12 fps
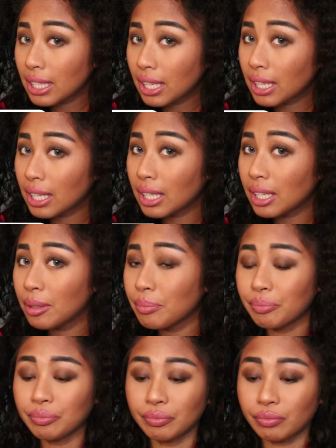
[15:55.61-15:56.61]

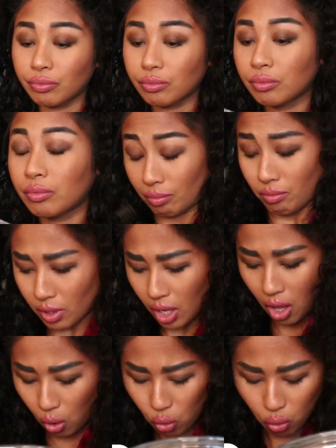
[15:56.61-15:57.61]
team.
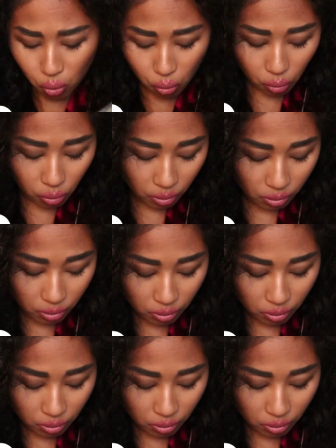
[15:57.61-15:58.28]
Ooh.